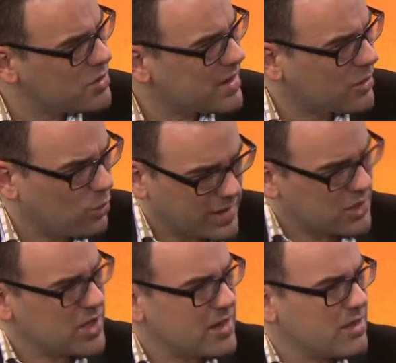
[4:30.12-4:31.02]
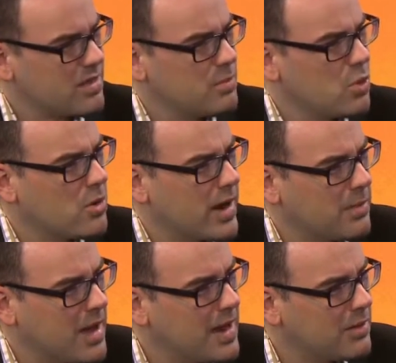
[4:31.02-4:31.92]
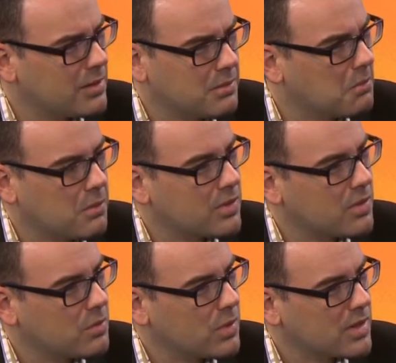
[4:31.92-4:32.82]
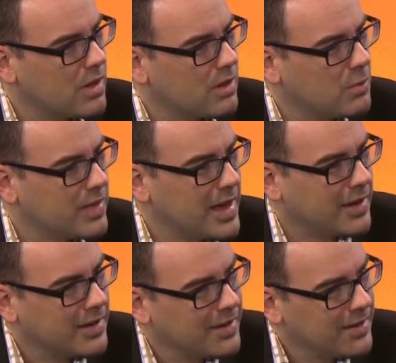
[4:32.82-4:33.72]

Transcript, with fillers: you calling Jesus the Boomerang Man? Or what's going on with that?